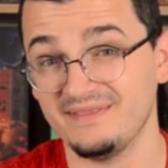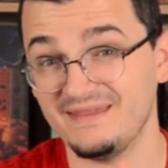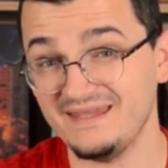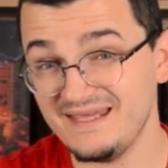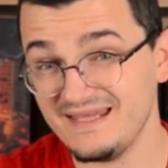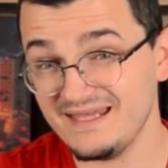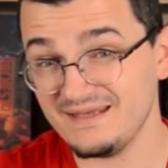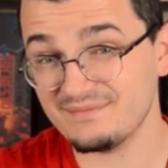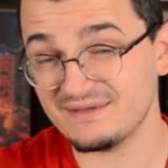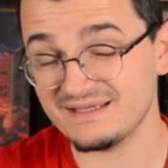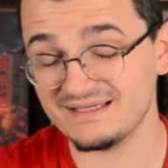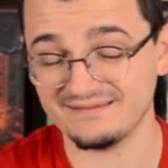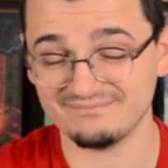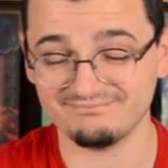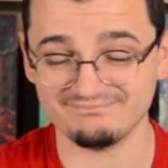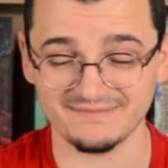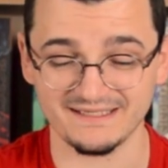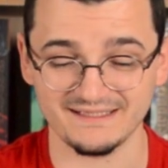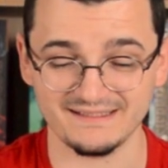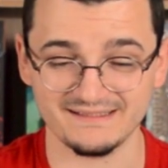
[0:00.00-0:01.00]
Team
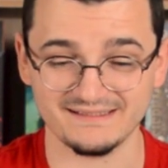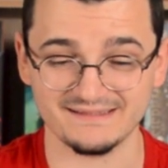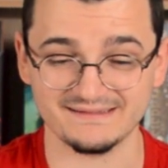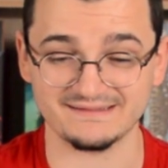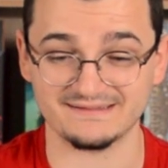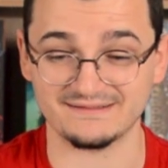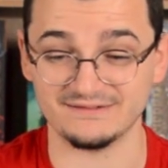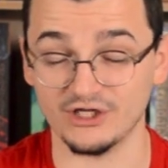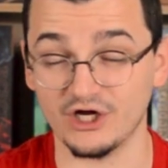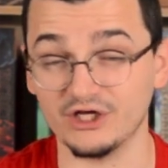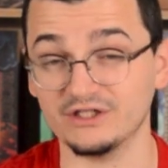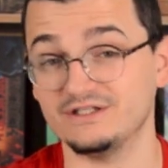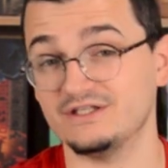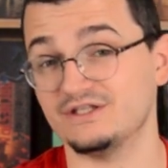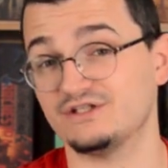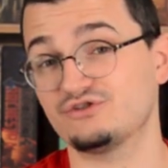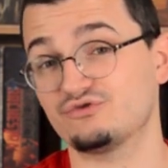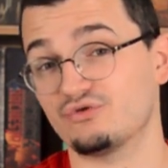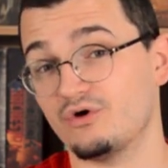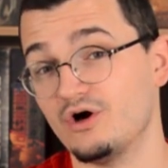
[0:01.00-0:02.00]
is not the
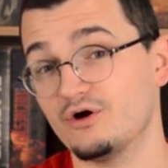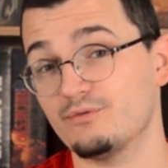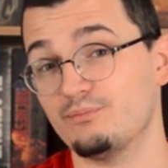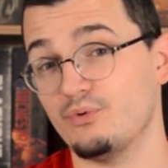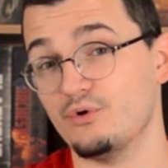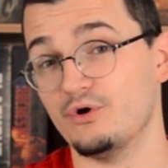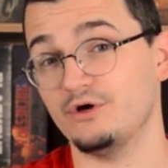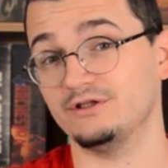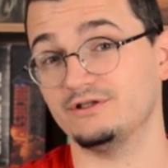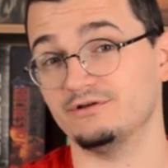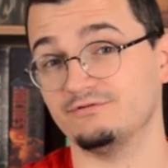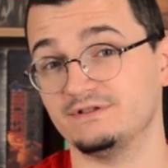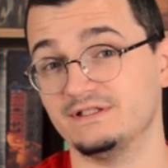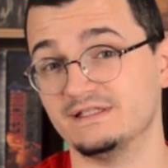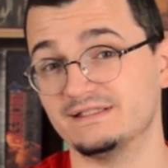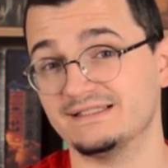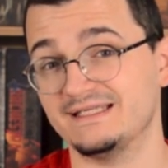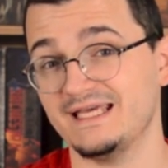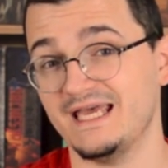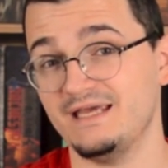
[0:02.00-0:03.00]
strong point of
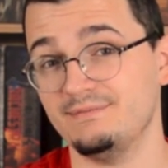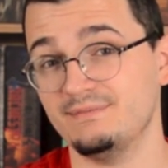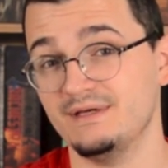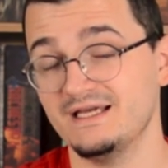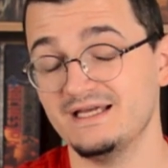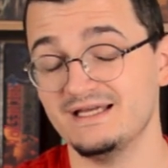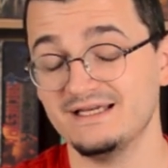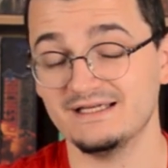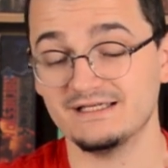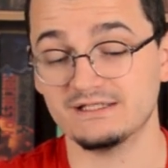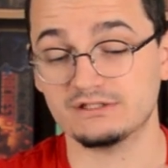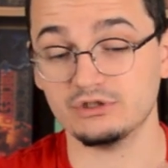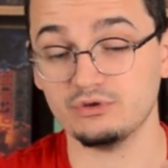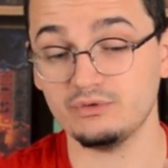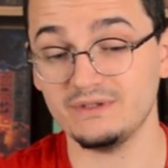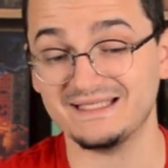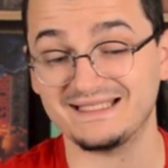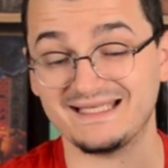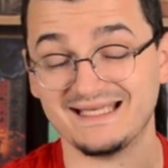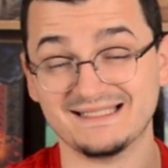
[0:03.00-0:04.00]
this game, so
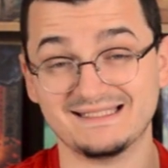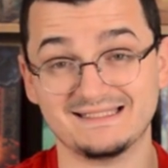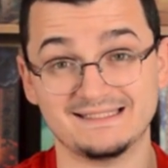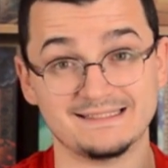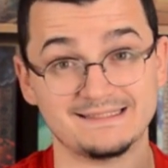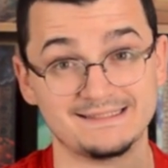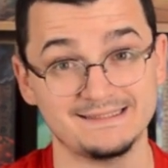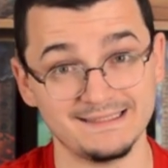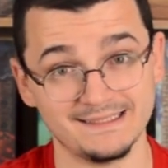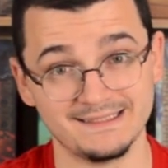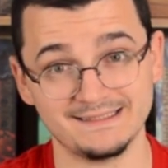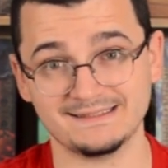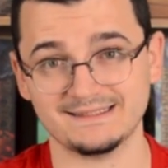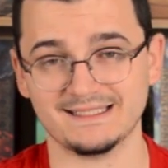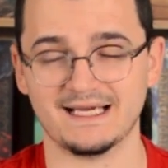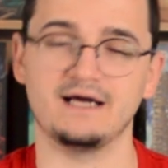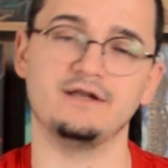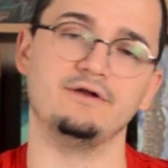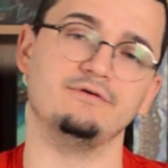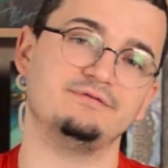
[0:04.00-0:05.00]
it gets a 6
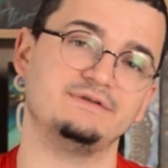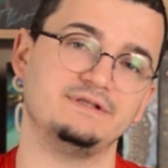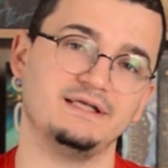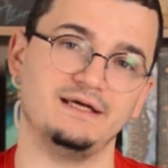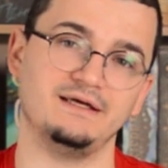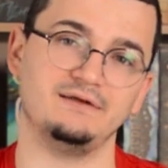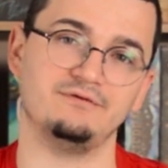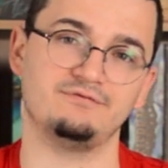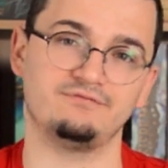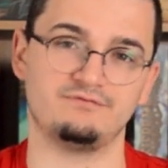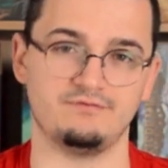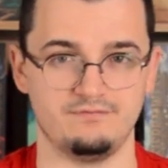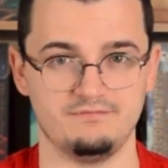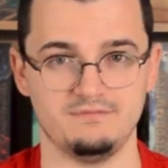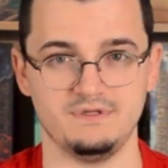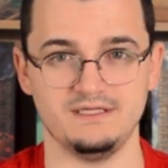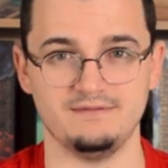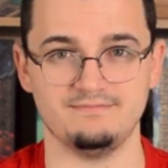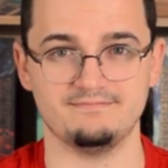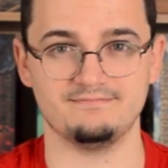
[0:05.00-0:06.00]
out of 10 from
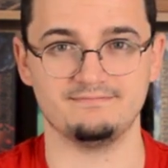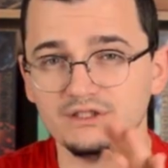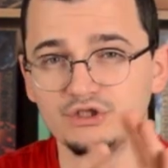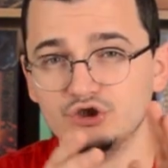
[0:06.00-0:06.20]
me.